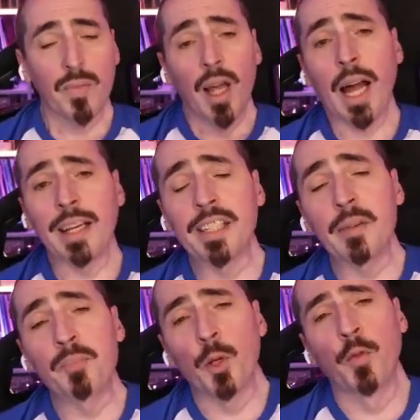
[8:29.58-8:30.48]
And it's a
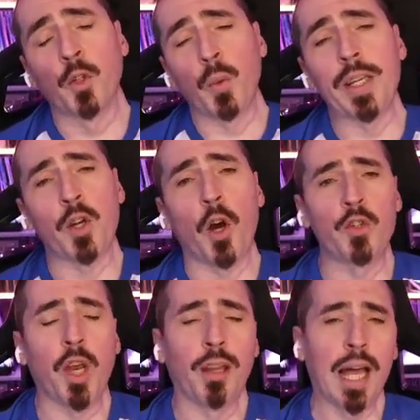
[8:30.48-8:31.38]
beautiful Queen
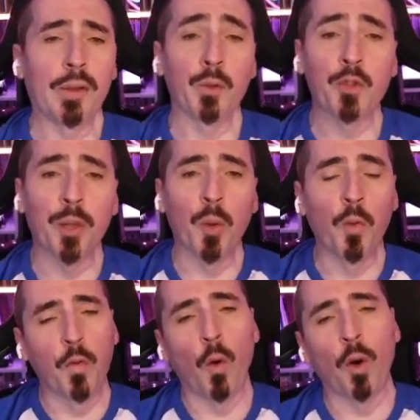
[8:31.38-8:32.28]
Charge Lalo triple
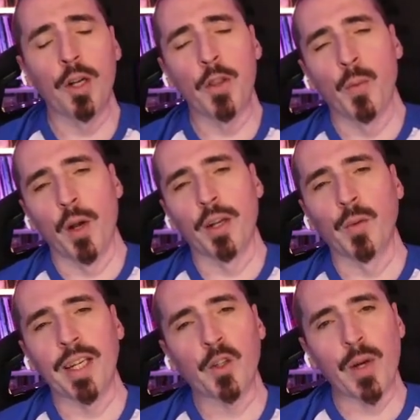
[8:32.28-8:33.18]
for the one and
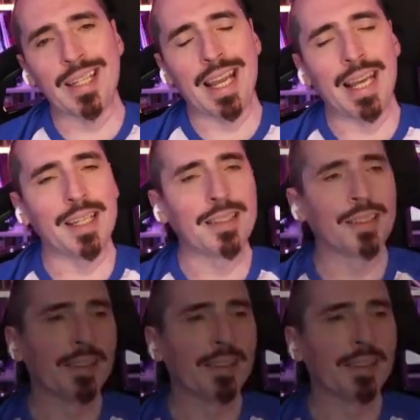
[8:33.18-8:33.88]
only Crazy Hades.